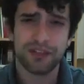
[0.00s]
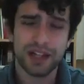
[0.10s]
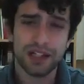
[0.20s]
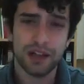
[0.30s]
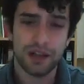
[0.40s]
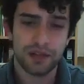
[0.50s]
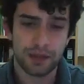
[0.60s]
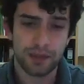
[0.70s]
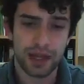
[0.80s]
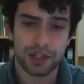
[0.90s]
And finally,
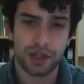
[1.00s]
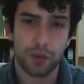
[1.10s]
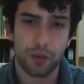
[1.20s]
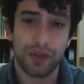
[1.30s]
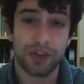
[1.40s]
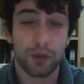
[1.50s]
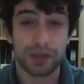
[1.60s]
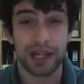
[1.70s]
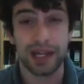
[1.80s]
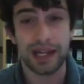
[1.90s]
they mention whether he
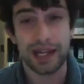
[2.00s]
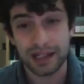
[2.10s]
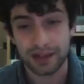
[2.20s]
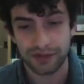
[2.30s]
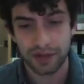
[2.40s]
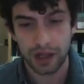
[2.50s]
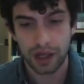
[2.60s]
was a native